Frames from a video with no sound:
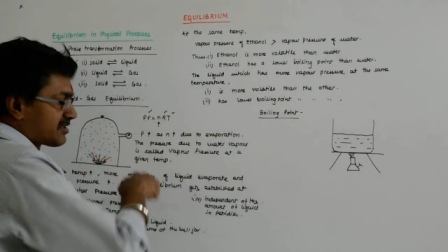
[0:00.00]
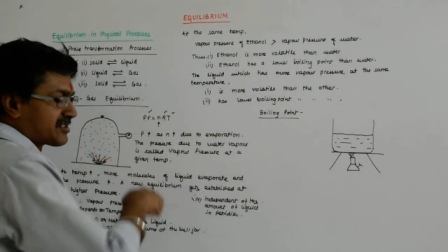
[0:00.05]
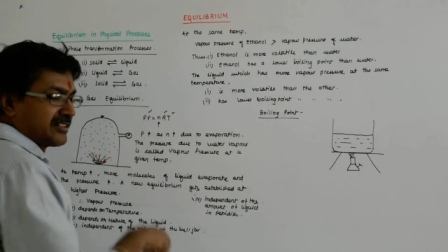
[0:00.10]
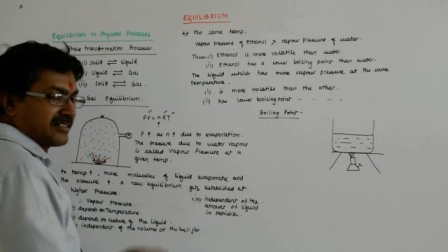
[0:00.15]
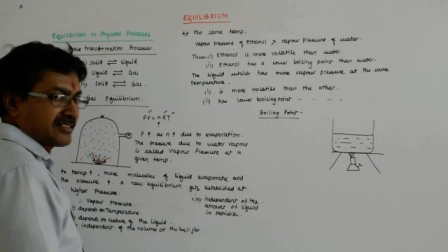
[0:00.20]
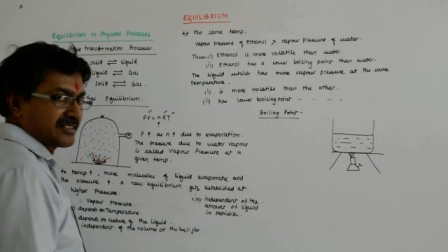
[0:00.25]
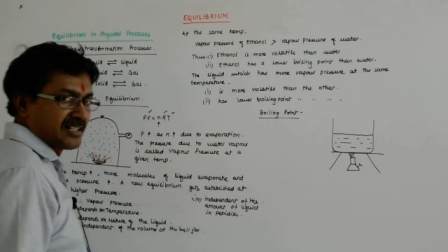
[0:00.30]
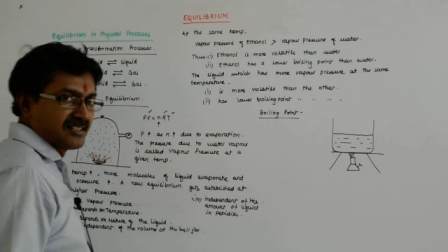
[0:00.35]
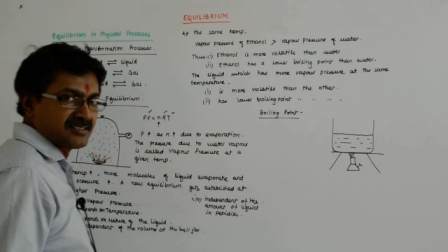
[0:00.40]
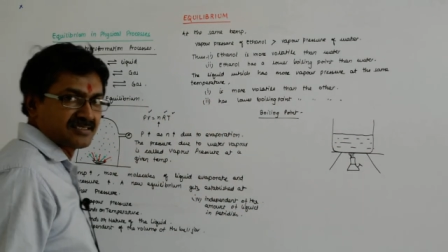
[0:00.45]

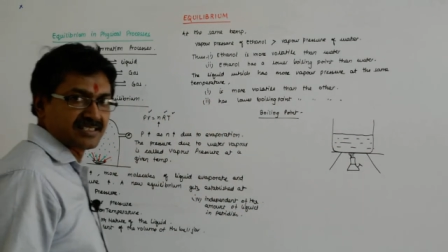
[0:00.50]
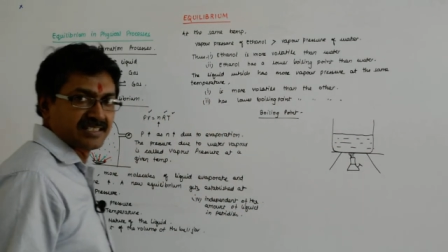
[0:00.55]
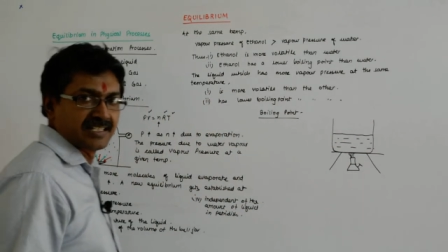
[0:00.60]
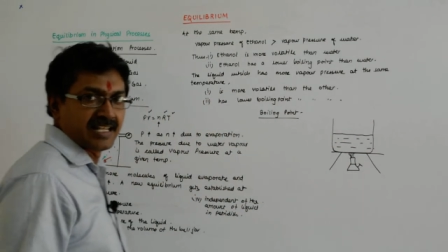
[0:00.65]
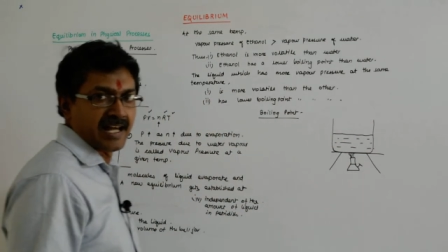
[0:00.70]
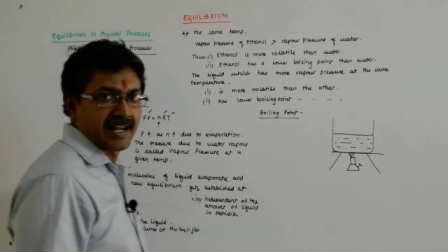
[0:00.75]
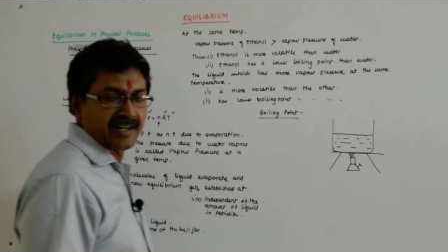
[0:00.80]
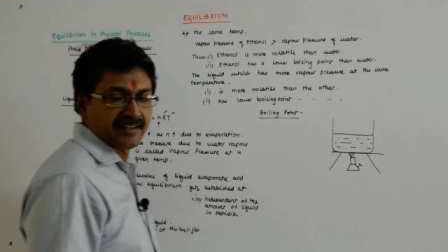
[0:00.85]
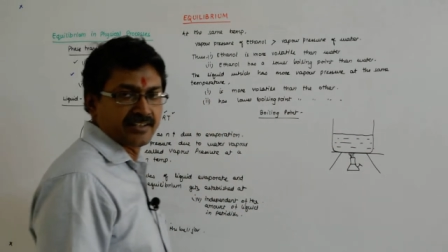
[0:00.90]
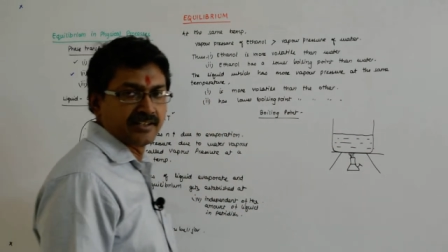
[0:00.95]
discussed
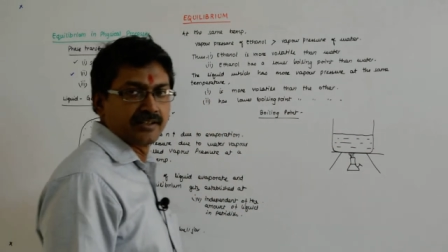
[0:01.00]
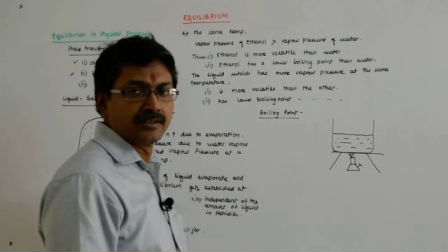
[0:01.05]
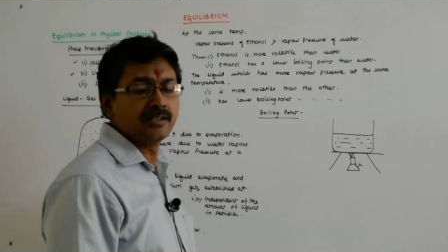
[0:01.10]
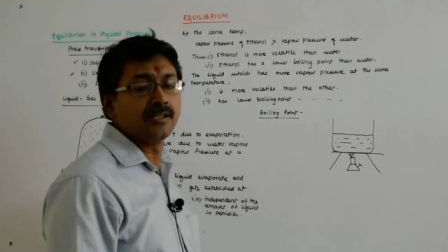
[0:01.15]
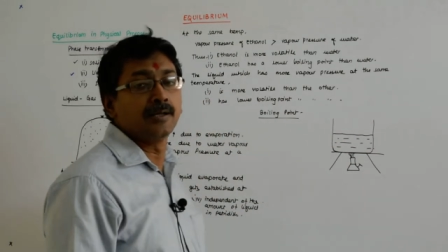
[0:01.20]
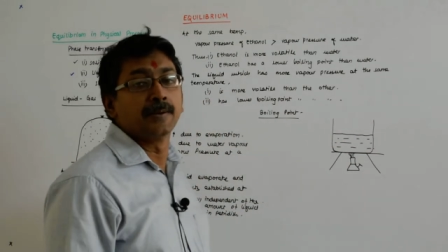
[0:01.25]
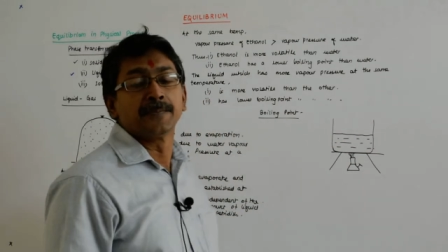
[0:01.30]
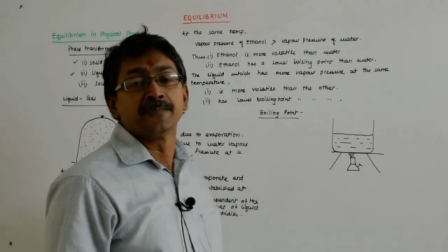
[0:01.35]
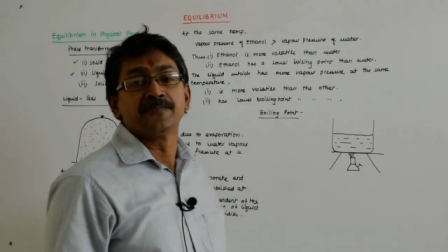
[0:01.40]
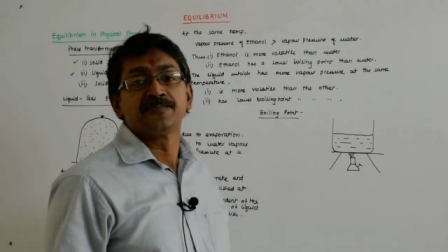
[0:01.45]
that here,
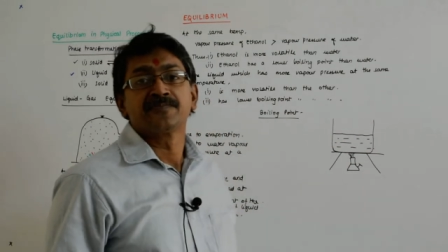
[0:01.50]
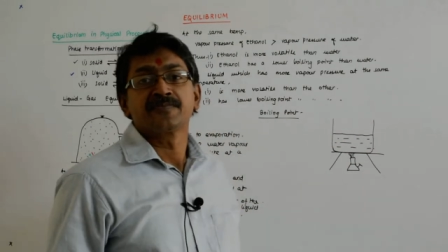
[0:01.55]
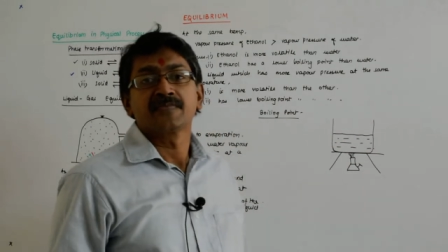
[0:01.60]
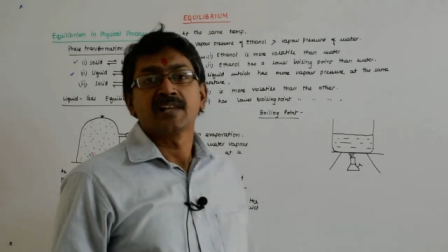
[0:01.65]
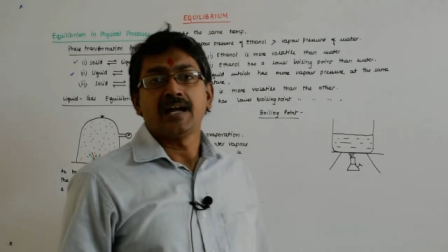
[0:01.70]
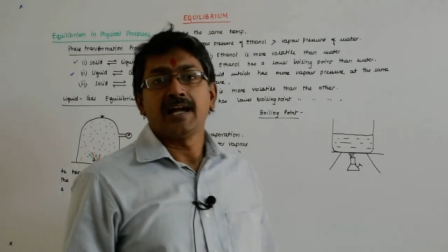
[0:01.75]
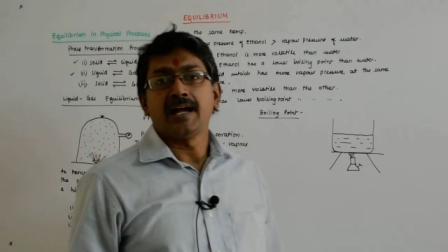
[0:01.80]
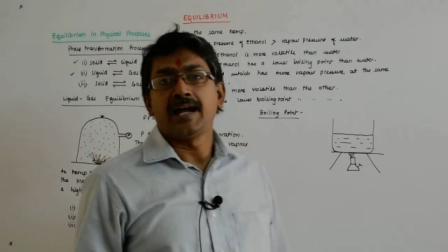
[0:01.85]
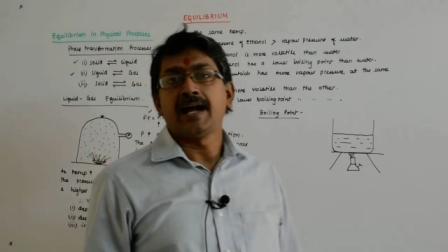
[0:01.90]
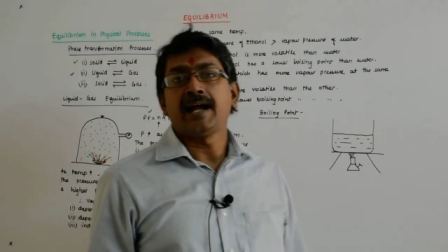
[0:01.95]

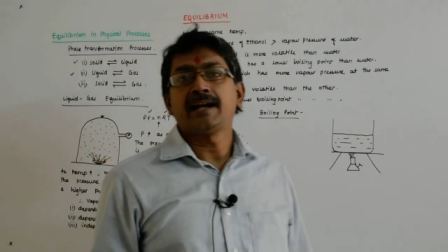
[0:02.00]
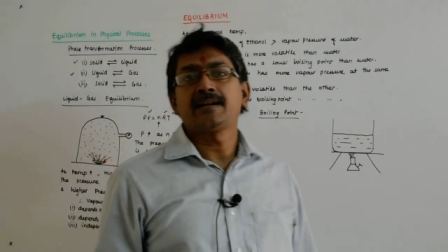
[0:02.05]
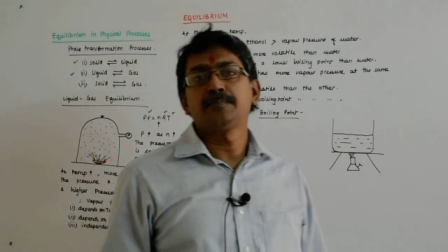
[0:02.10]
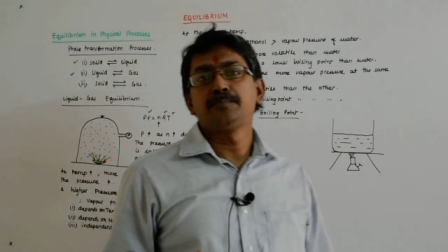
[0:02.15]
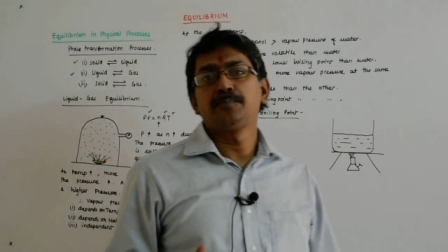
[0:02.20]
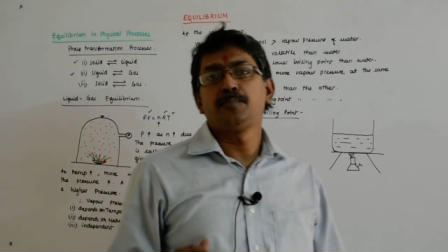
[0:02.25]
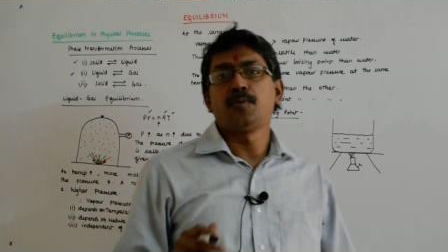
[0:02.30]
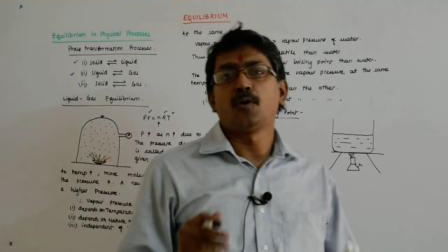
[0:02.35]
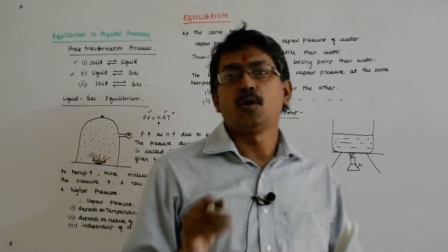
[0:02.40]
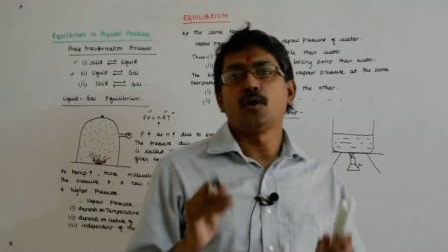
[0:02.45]
and a
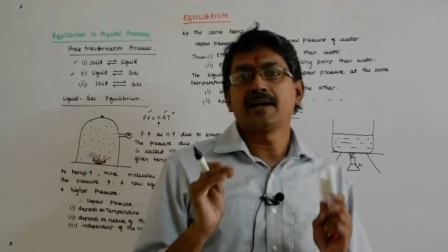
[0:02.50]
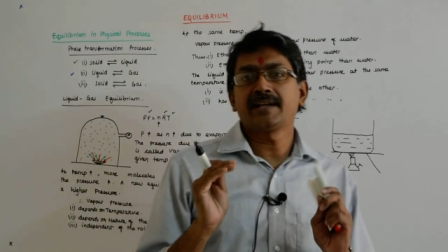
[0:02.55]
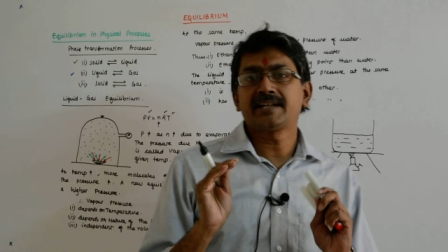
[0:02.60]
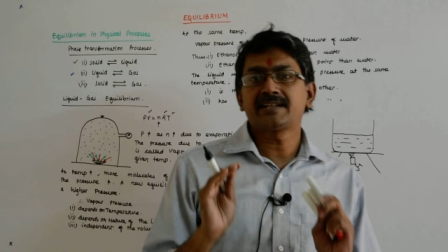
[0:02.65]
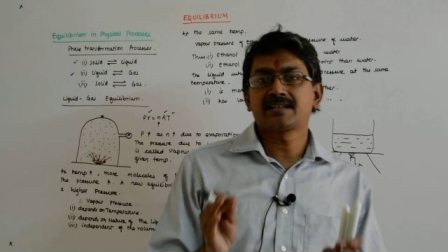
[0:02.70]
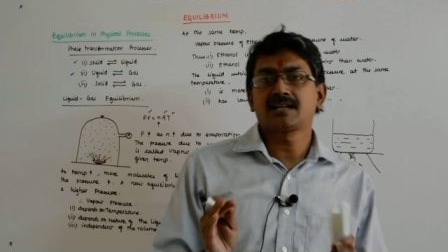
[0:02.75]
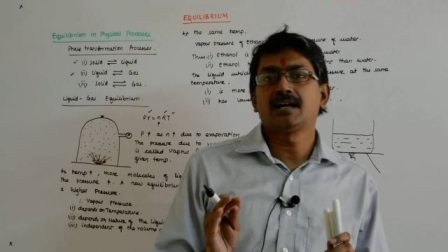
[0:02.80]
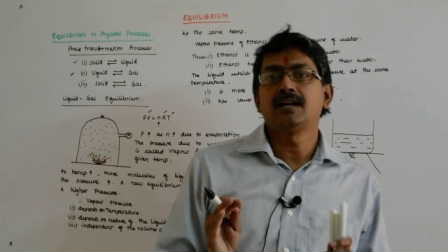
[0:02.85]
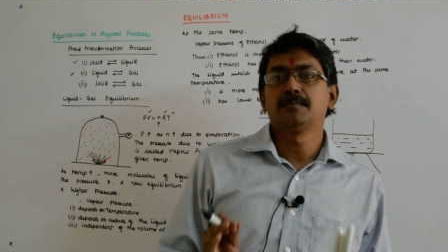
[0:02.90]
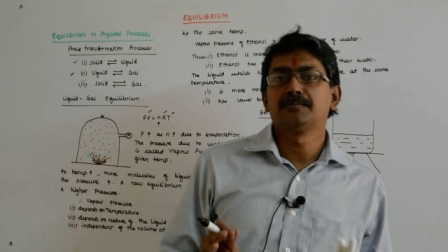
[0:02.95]

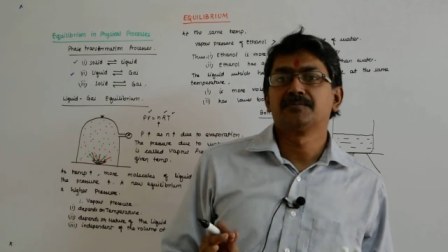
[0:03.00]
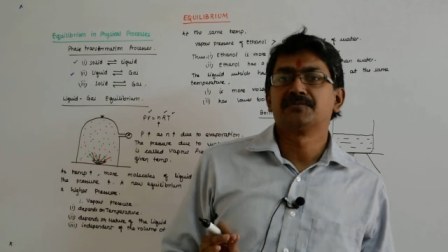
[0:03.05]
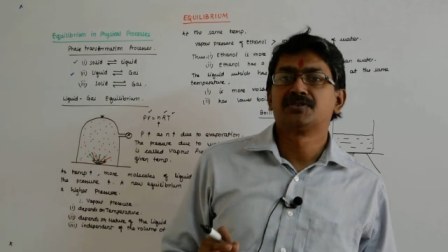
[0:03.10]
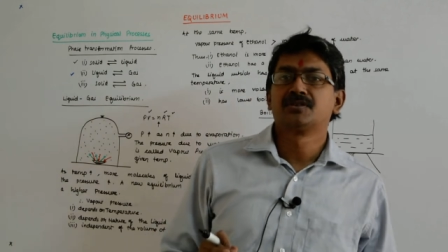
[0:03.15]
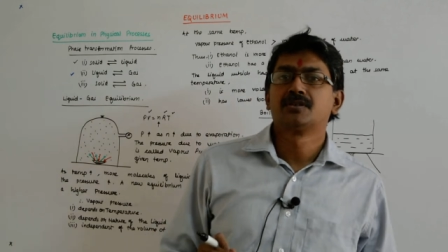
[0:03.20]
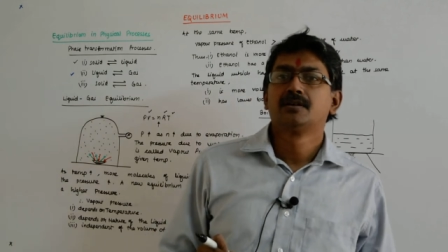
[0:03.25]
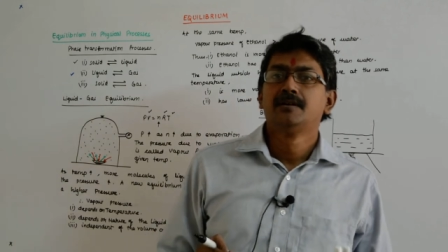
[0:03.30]
point comes